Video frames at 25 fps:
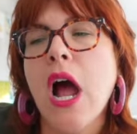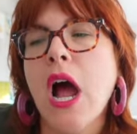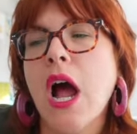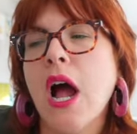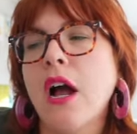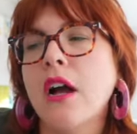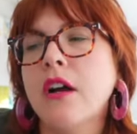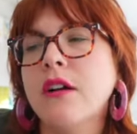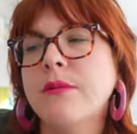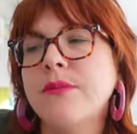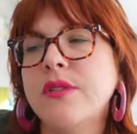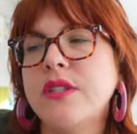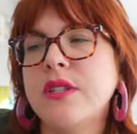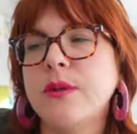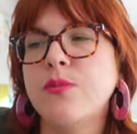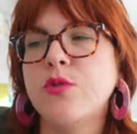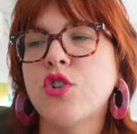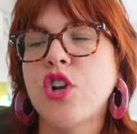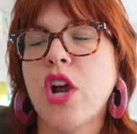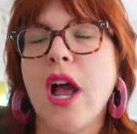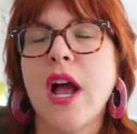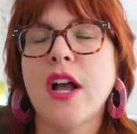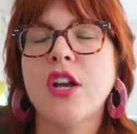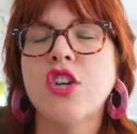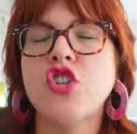um,
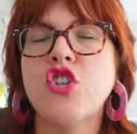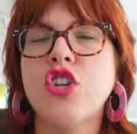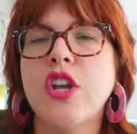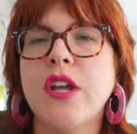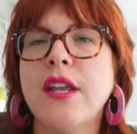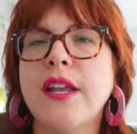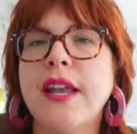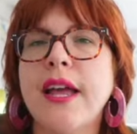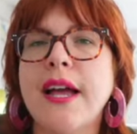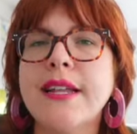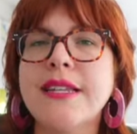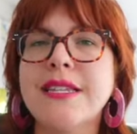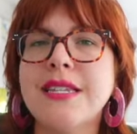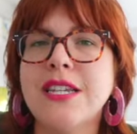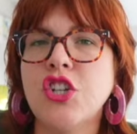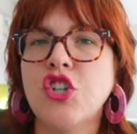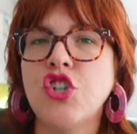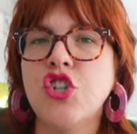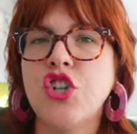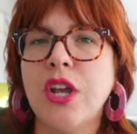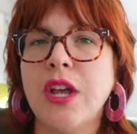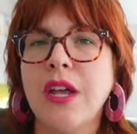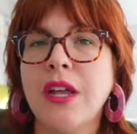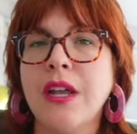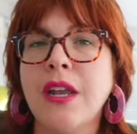subtraction,
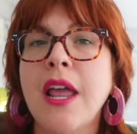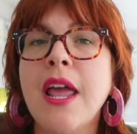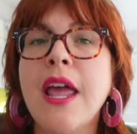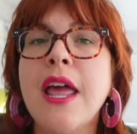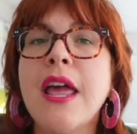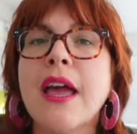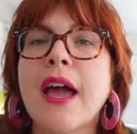addition,